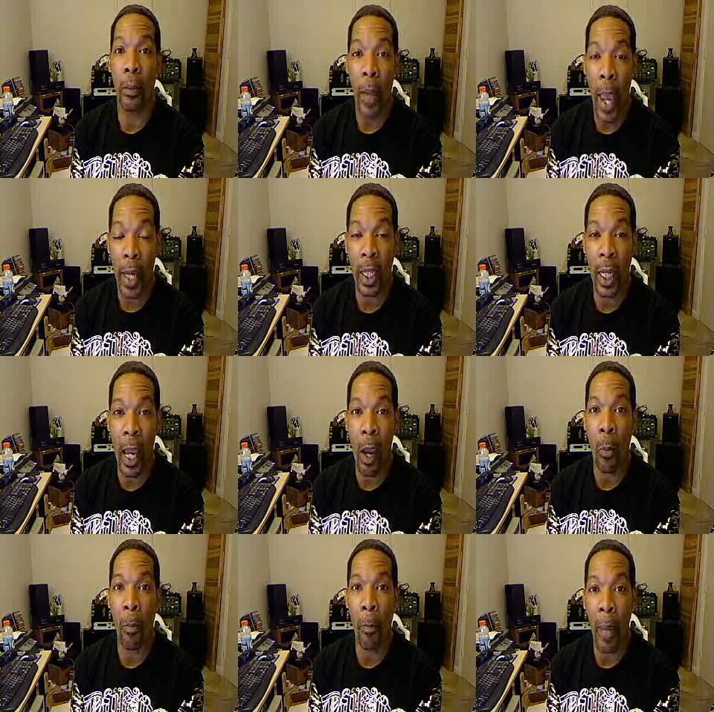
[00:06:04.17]

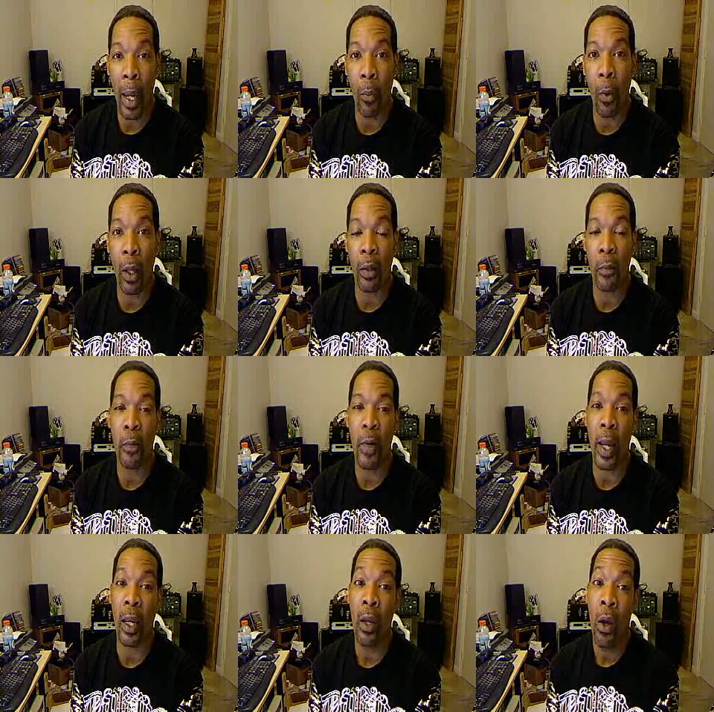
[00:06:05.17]
Pacquiao Mayweather
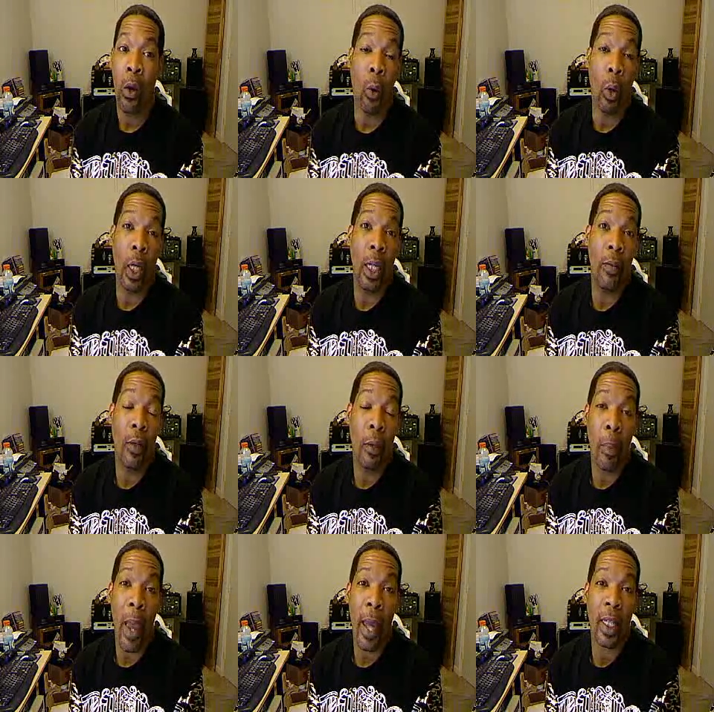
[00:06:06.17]
fight, or even
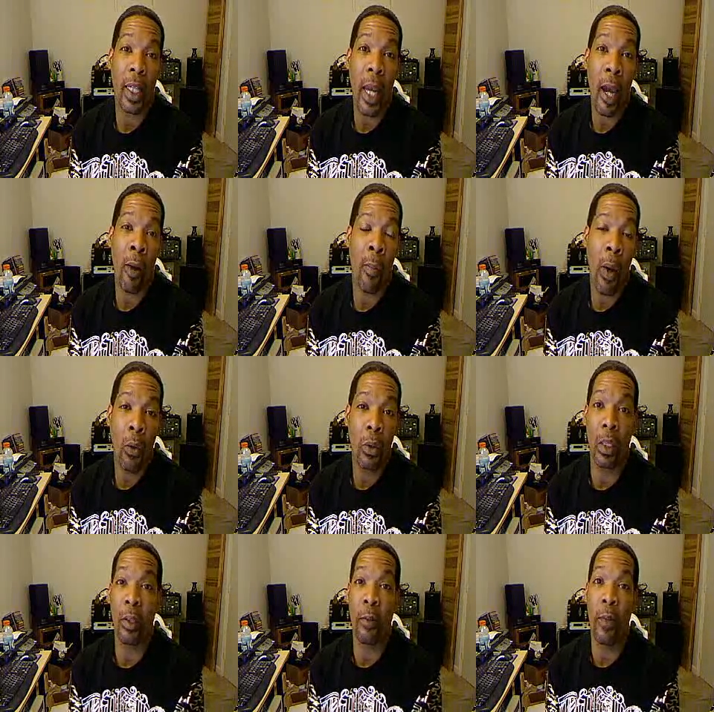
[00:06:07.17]
a Pacquiao
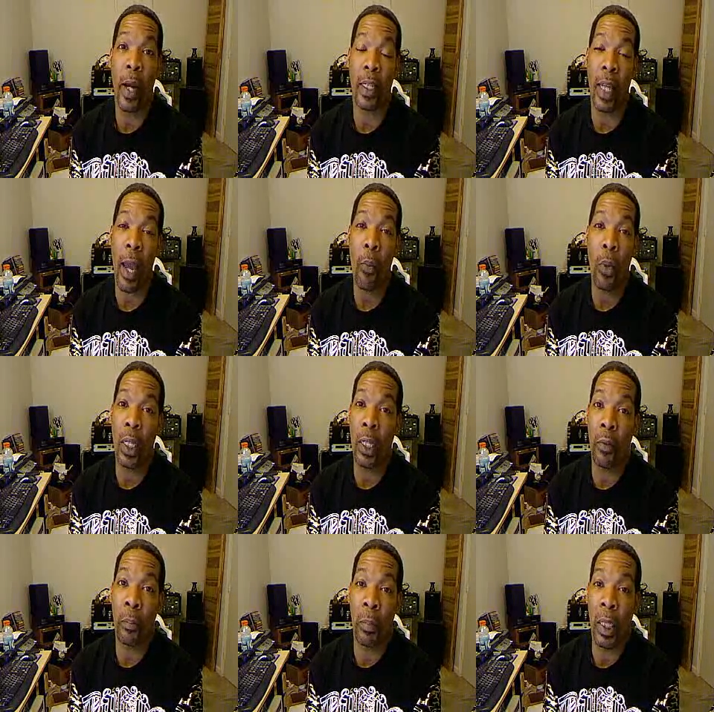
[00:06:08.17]
Mosley fight. That would
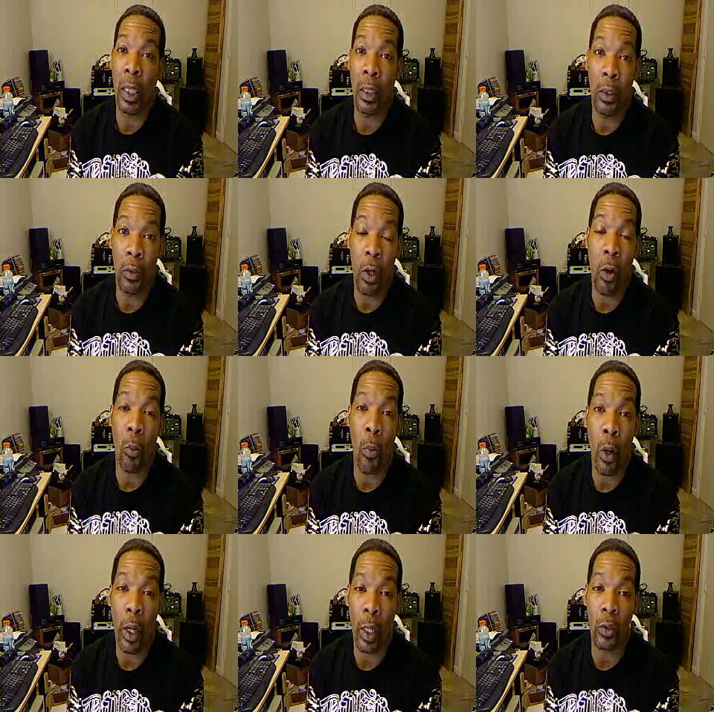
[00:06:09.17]
even be, you know,
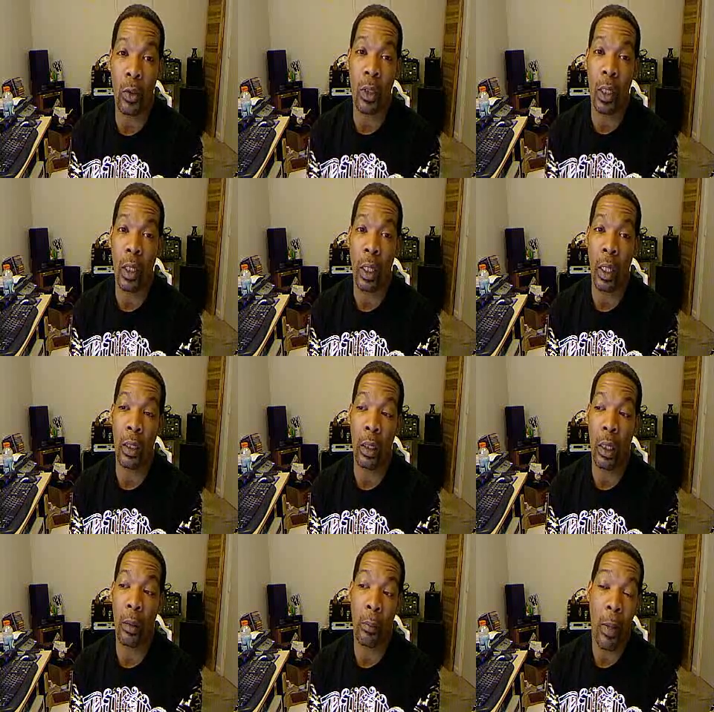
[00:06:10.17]
more interesting
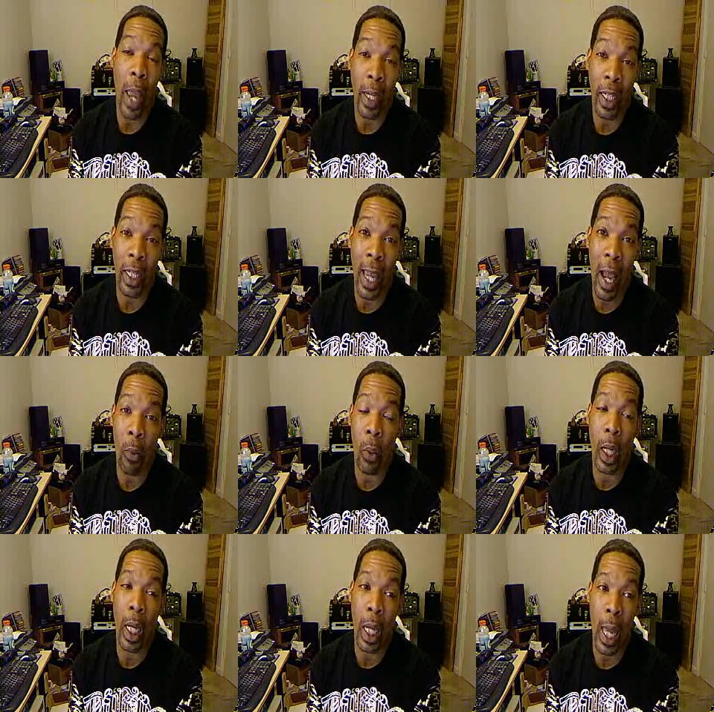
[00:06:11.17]
than Pacquiao
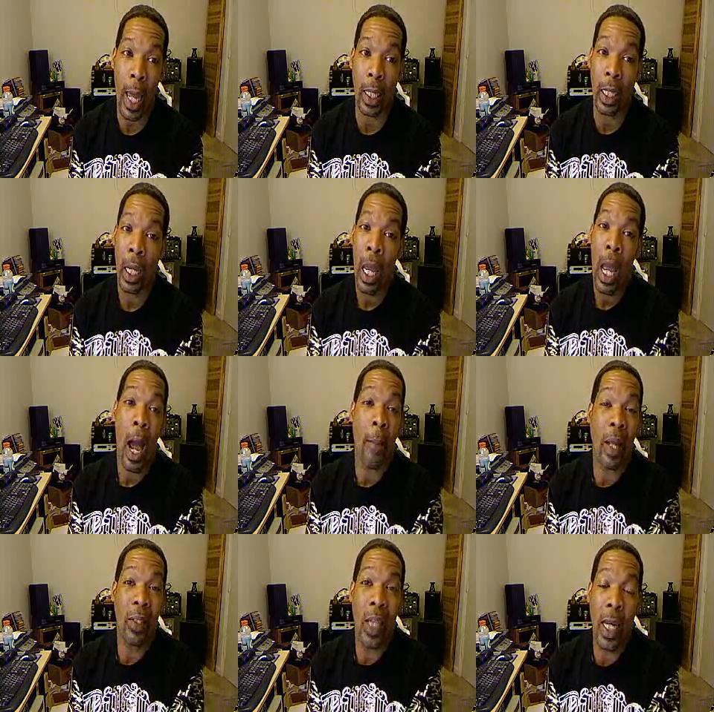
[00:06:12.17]
and Clottey.
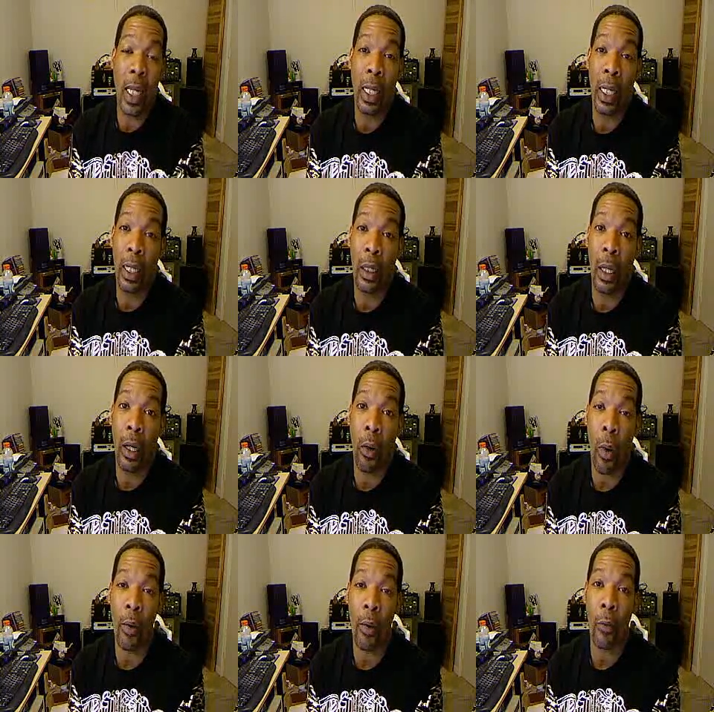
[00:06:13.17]
I'm not taking anything
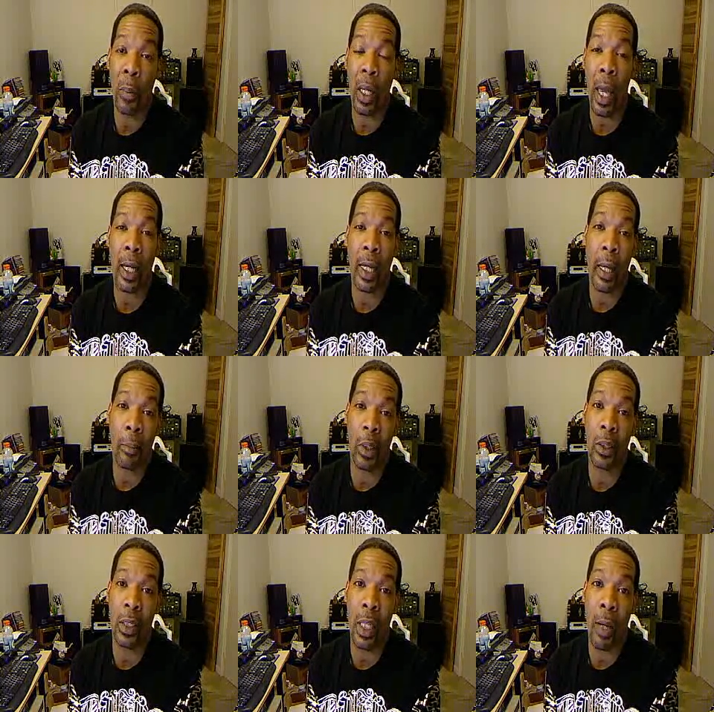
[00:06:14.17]
away from Clottey. I'm
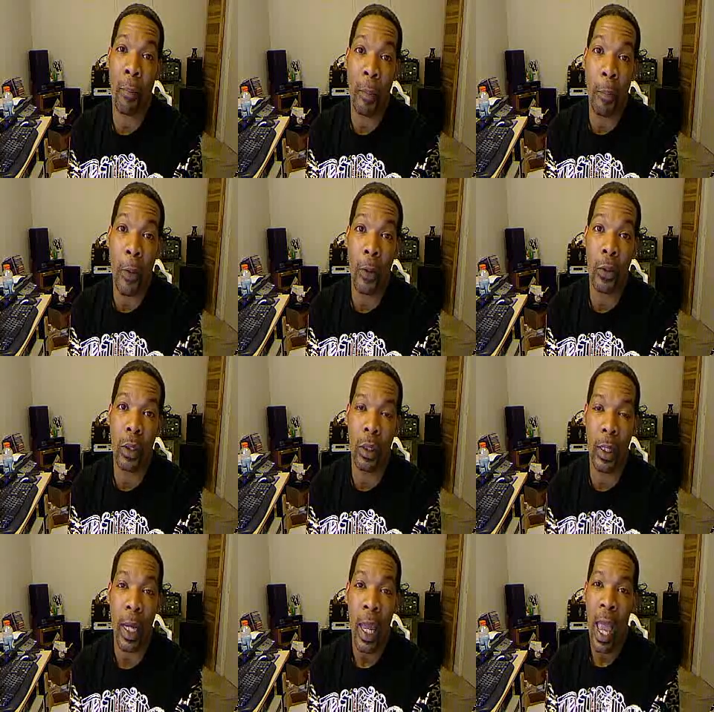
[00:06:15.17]
just saying, me
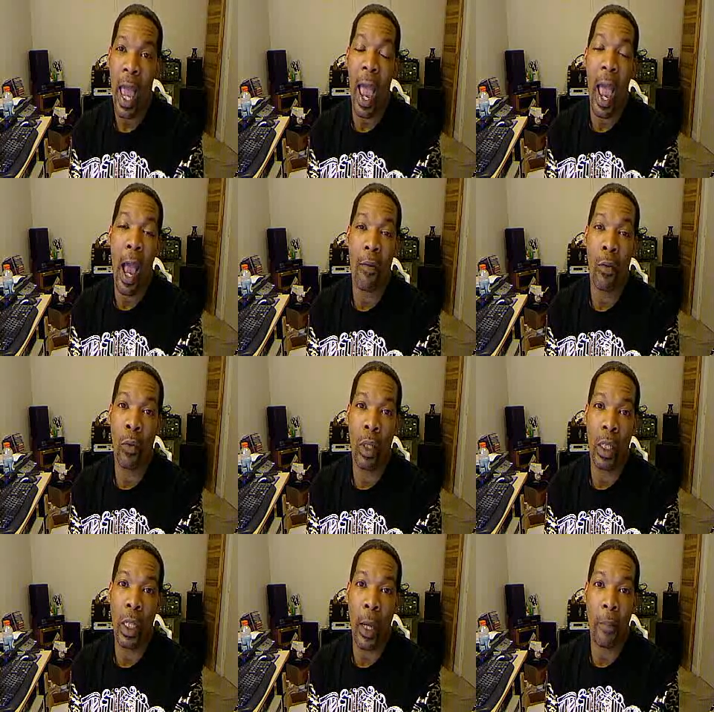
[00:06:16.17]
personally, I haven't
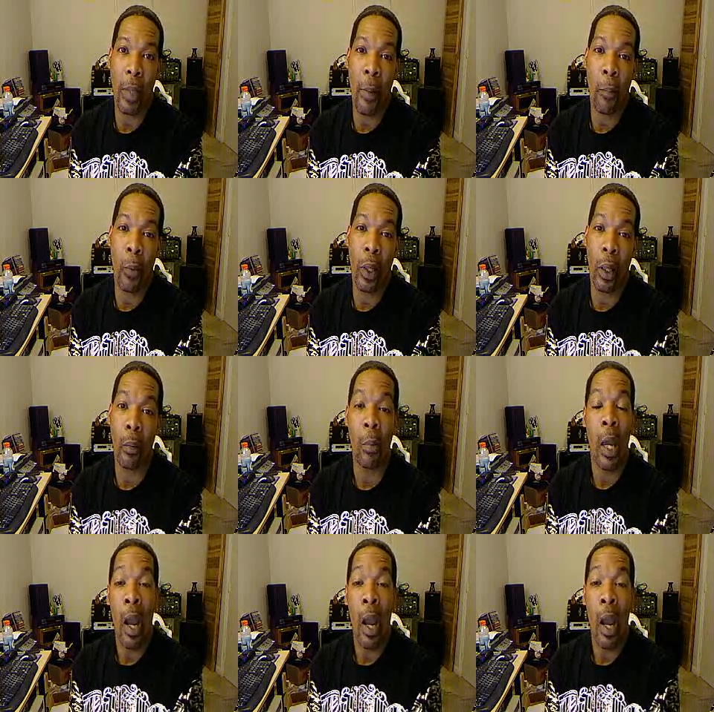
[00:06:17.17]
really kept up with him.